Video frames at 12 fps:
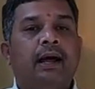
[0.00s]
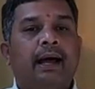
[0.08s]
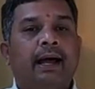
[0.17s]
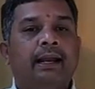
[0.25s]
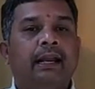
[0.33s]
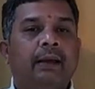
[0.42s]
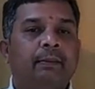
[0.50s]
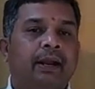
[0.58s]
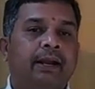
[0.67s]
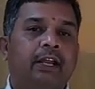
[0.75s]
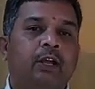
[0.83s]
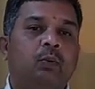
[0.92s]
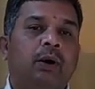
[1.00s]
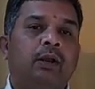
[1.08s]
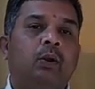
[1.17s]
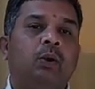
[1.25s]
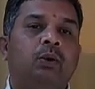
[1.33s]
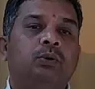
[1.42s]
and I'm writing 1
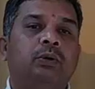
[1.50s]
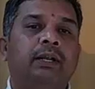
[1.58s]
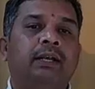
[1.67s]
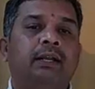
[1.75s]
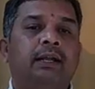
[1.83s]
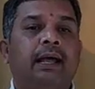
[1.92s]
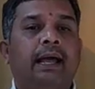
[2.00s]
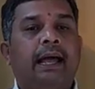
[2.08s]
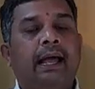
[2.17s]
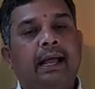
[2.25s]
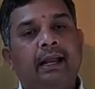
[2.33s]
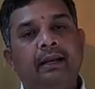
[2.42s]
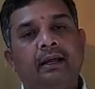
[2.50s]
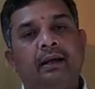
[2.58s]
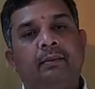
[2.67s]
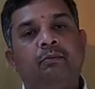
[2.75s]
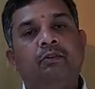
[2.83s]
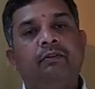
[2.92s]
onto it and
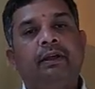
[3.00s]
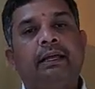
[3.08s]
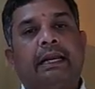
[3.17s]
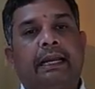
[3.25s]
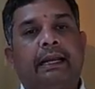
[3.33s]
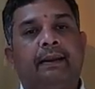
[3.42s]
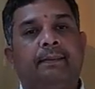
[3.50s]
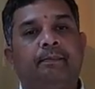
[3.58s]
moving right.